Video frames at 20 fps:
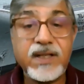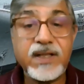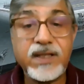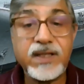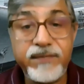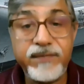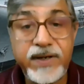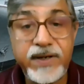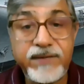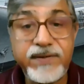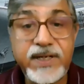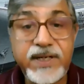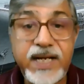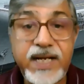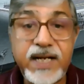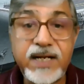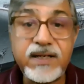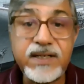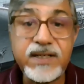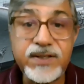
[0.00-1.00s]
the way we
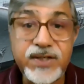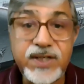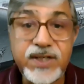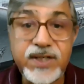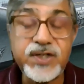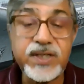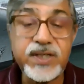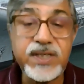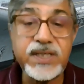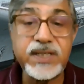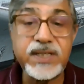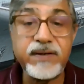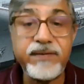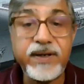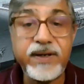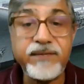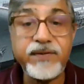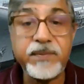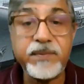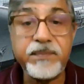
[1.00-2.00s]
take decisions, the
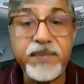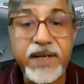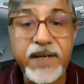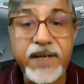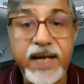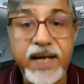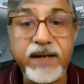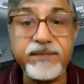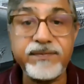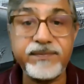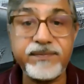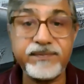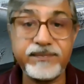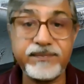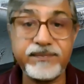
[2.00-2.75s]
way we behave.